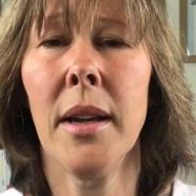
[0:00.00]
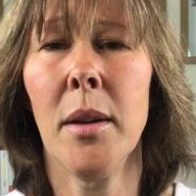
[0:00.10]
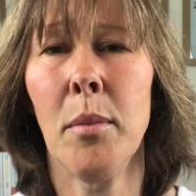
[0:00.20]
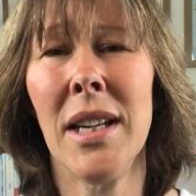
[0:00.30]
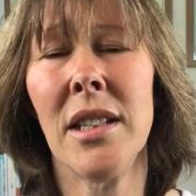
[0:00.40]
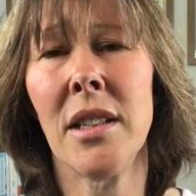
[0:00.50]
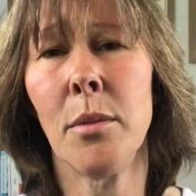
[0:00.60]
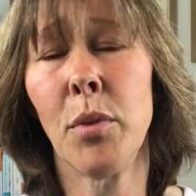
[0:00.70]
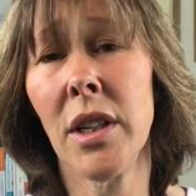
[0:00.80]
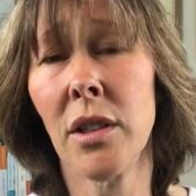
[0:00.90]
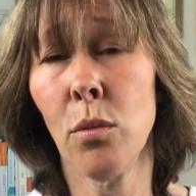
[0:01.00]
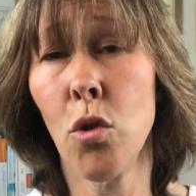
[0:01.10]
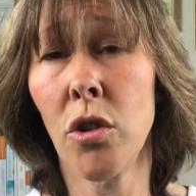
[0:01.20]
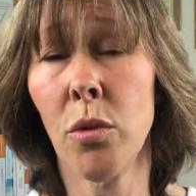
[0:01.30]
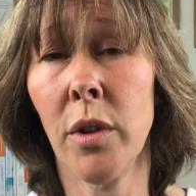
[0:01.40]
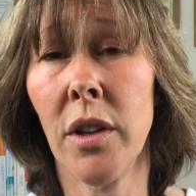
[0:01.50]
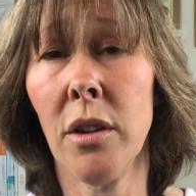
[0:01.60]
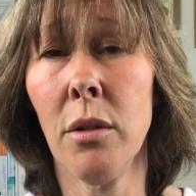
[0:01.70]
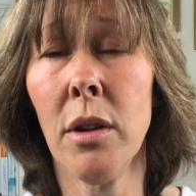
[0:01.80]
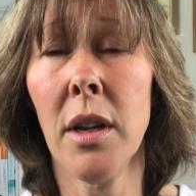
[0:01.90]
Please bring some water with you,